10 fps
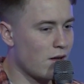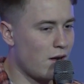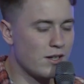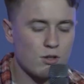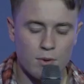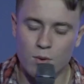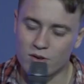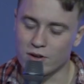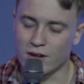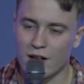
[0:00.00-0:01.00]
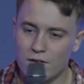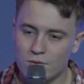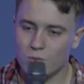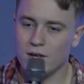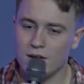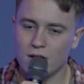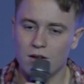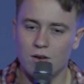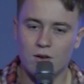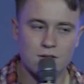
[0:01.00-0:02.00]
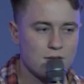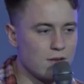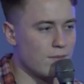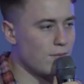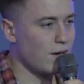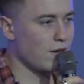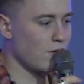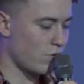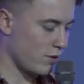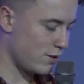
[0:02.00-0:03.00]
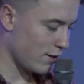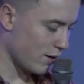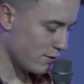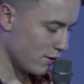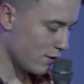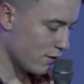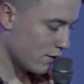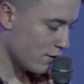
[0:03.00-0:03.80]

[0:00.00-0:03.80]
And it's got me wondering, have we lost the meaning of Christianity?